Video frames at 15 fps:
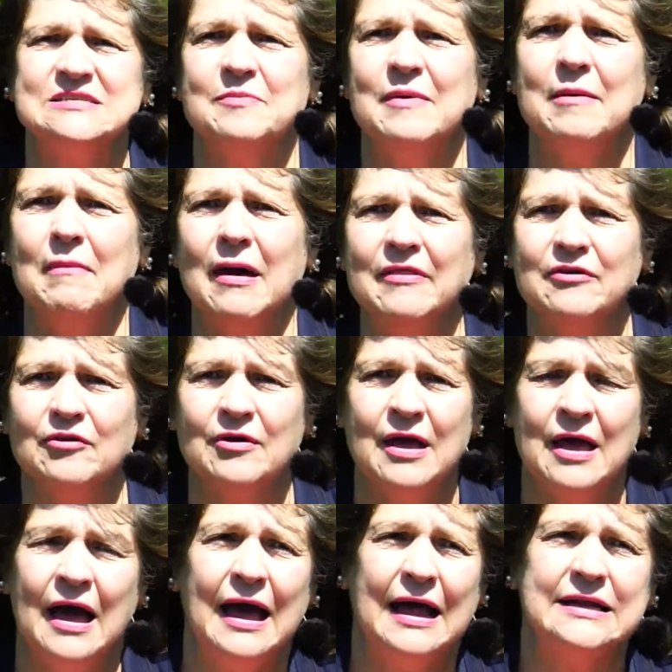to my mother,
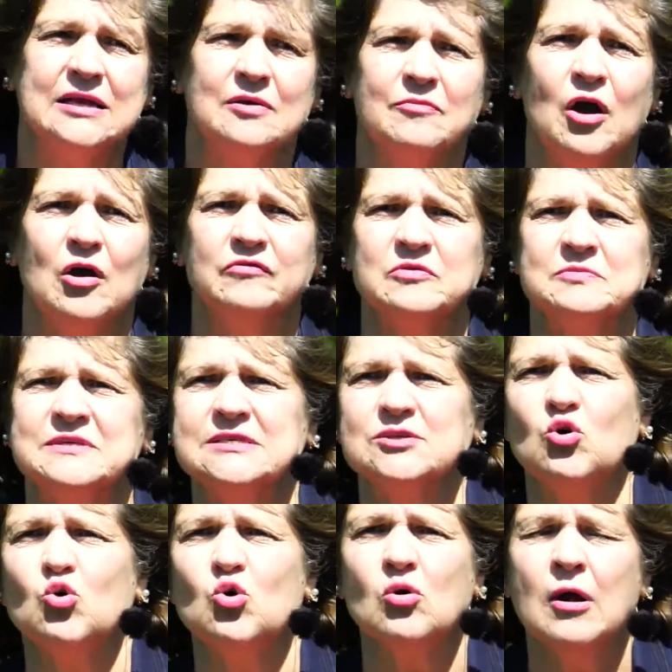I'd come home from
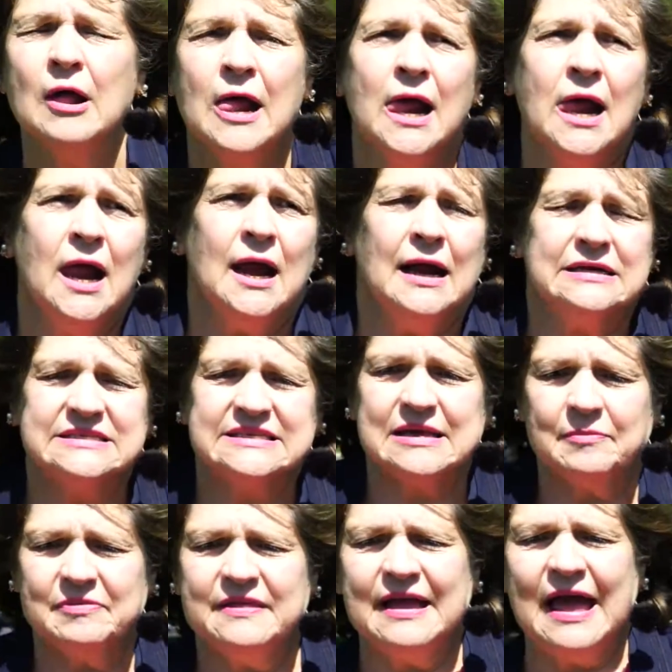school, and
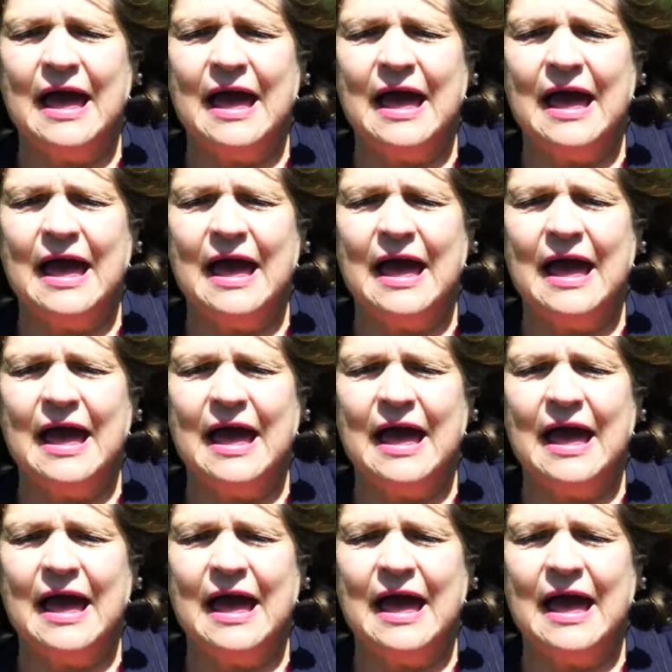something